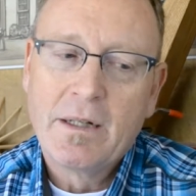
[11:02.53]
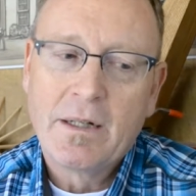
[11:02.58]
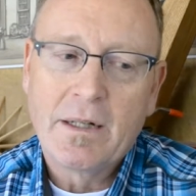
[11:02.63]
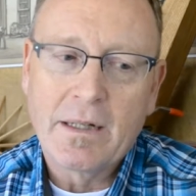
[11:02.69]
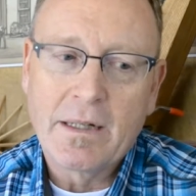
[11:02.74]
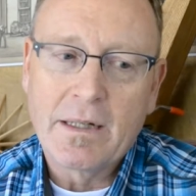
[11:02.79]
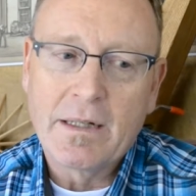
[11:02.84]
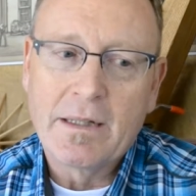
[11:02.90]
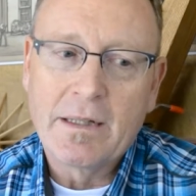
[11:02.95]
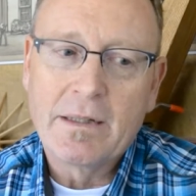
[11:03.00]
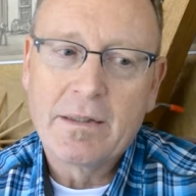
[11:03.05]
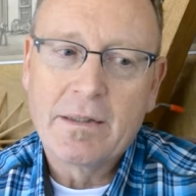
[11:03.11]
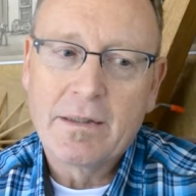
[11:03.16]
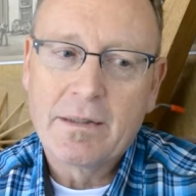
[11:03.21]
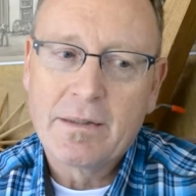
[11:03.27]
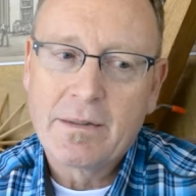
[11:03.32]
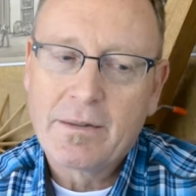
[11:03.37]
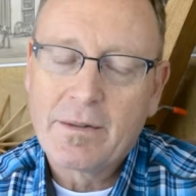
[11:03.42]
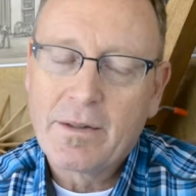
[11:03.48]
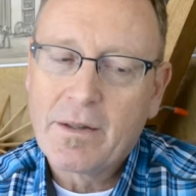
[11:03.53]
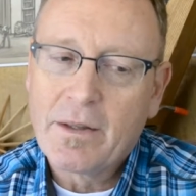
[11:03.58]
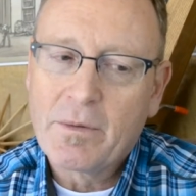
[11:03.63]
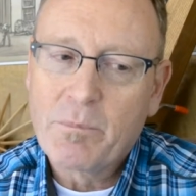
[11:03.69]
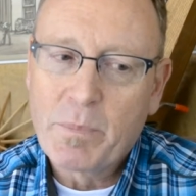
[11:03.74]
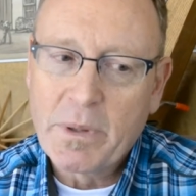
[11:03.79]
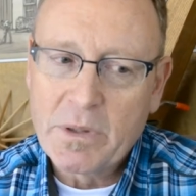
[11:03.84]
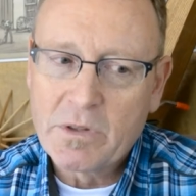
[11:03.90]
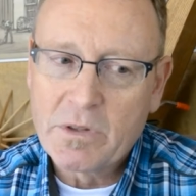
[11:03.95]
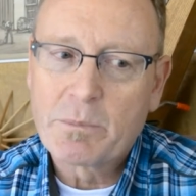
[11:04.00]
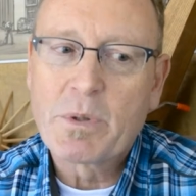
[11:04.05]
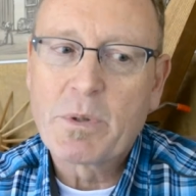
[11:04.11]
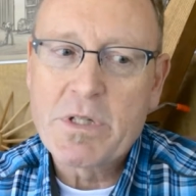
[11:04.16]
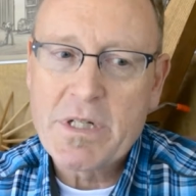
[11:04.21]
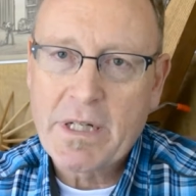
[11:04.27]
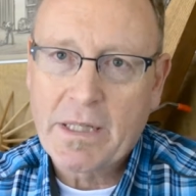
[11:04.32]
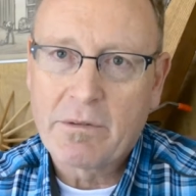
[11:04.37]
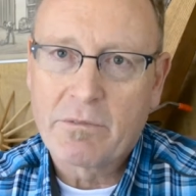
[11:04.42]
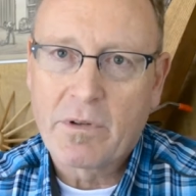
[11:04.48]
uh, build a
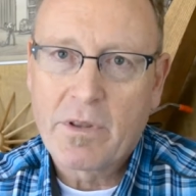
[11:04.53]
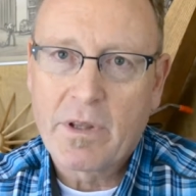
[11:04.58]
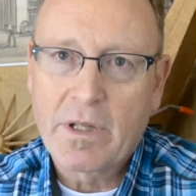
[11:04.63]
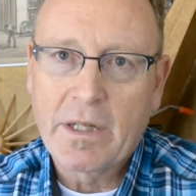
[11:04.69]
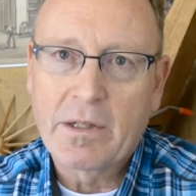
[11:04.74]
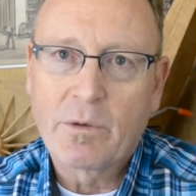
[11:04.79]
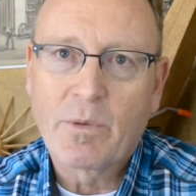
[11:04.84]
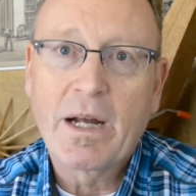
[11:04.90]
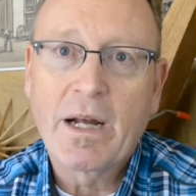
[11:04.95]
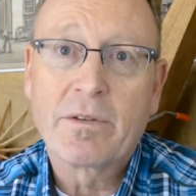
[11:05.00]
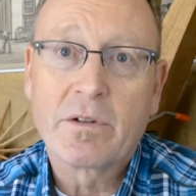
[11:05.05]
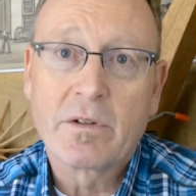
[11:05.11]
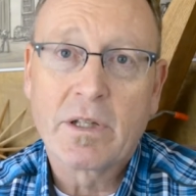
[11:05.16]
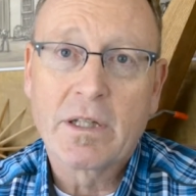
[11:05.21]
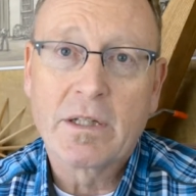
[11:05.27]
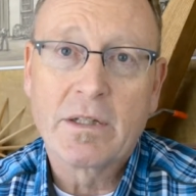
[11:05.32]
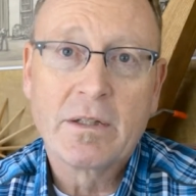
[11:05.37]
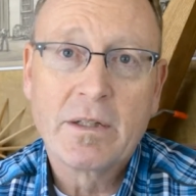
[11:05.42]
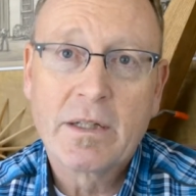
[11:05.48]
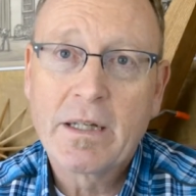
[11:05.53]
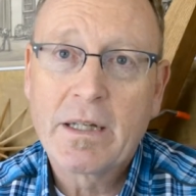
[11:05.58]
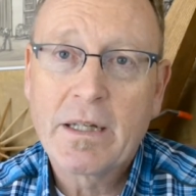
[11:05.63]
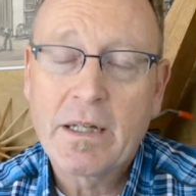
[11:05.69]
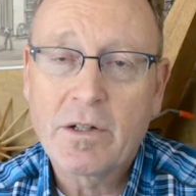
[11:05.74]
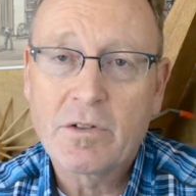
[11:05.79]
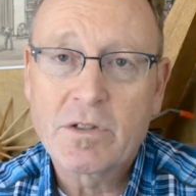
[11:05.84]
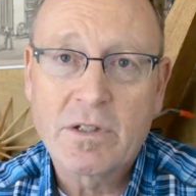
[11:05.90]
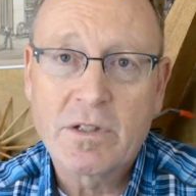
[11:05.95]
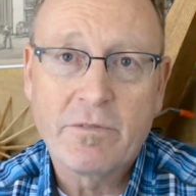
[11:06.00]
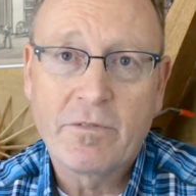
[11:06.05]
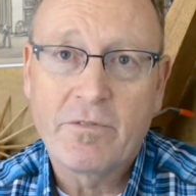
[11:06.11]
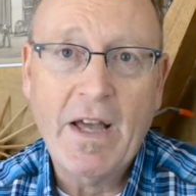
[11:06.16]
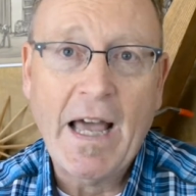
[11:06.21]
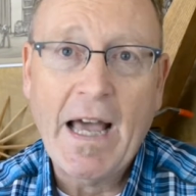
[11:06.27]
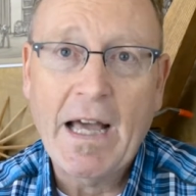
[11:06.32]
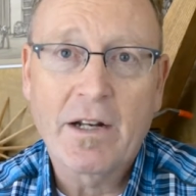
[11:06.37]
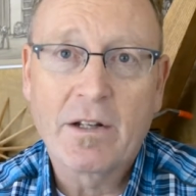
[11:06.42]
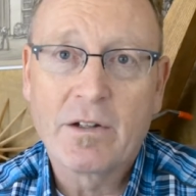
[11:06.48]
particular thing rather than here's a
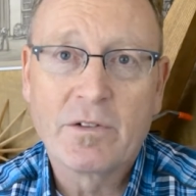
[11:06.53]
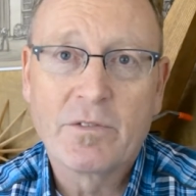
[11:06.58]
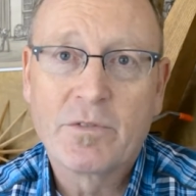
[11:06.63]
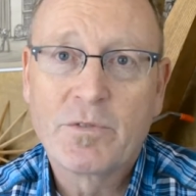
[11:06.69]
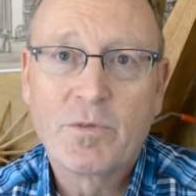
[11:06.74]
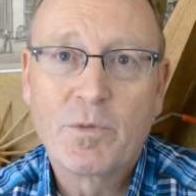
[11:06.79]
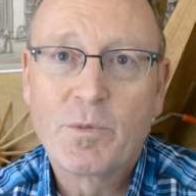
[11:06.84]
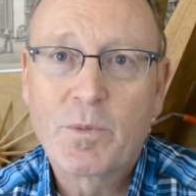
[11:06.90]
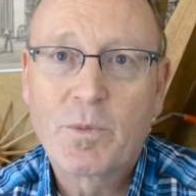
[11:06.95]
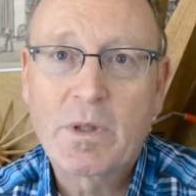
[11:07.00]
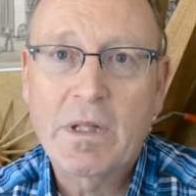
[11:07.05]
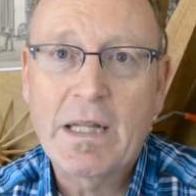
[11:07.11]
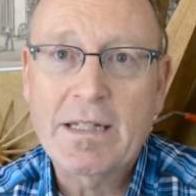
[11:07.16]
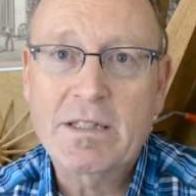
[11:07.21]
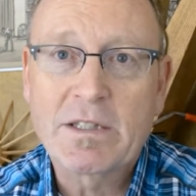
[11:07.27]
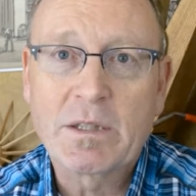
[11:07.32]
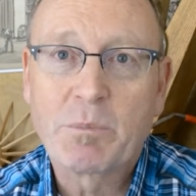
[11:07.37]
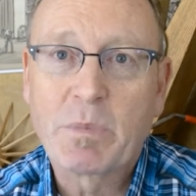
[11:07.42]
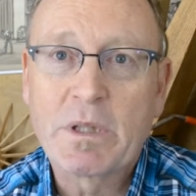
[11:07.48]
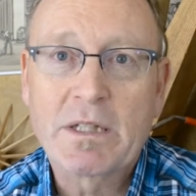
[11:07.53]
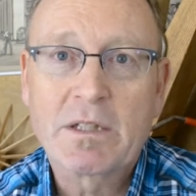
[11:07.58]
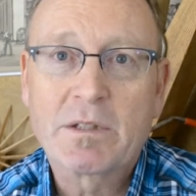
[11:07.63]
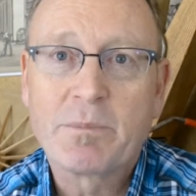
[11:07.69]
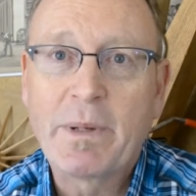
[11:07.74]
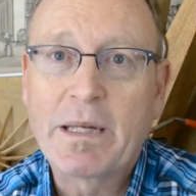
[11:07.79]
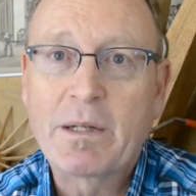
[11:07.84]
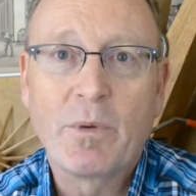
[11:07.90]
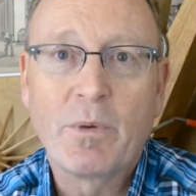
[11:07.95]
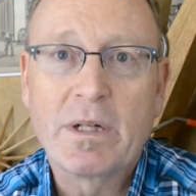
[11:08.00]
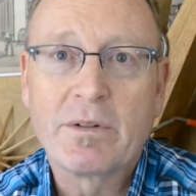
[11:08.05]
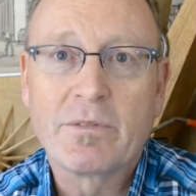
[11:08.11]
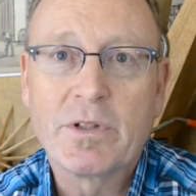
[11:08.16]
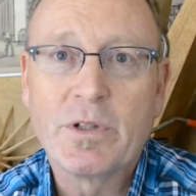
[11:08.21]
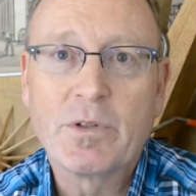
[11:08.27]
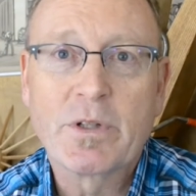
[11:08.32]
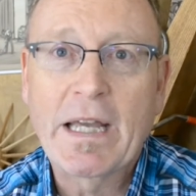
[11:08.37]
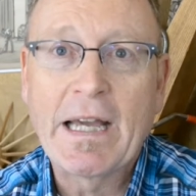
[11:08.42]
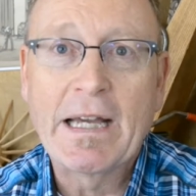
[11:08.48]
vat of classic bricks, make whatever
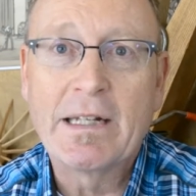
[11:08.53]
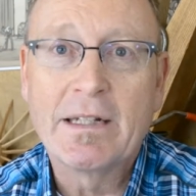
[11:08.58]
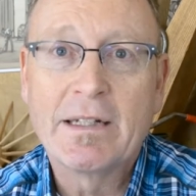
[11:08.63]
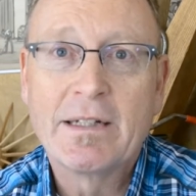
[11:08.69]
you can.